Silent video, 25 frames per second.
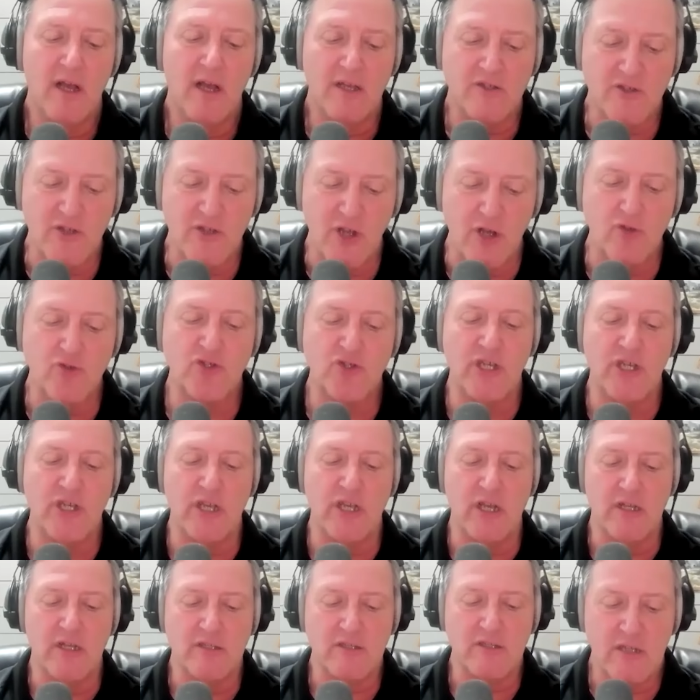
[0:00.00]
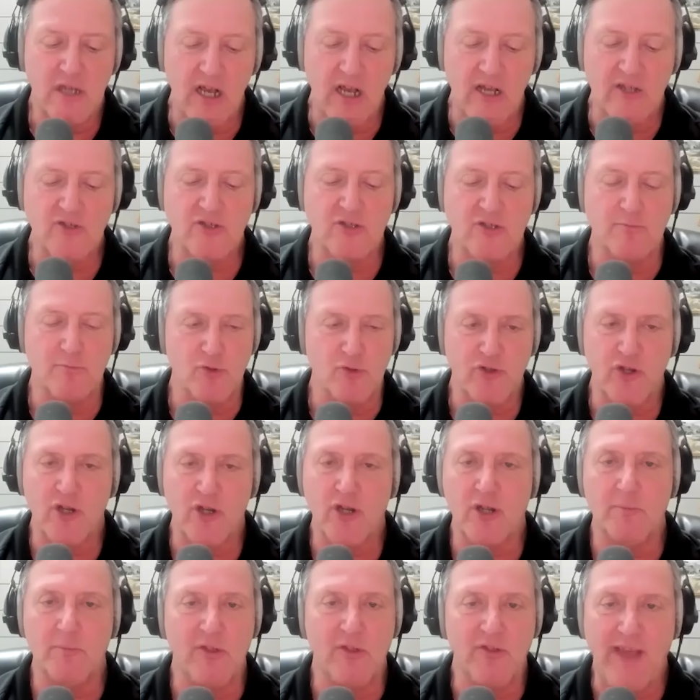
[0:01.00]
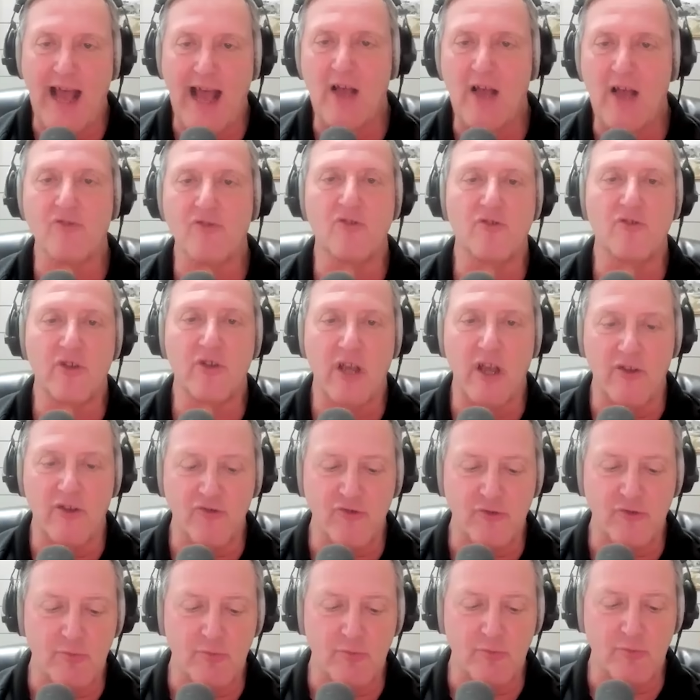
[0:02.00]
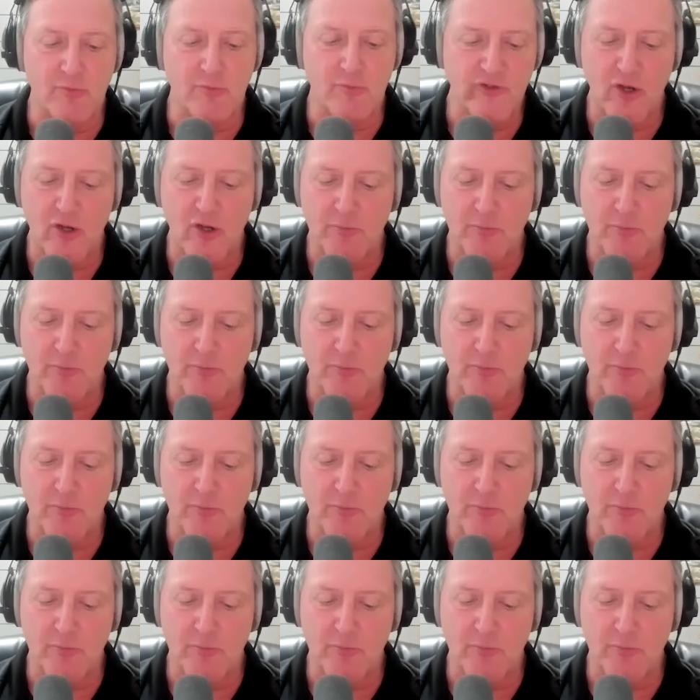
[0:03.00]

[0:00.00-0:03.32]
associates, customers, there could be thousands of customers,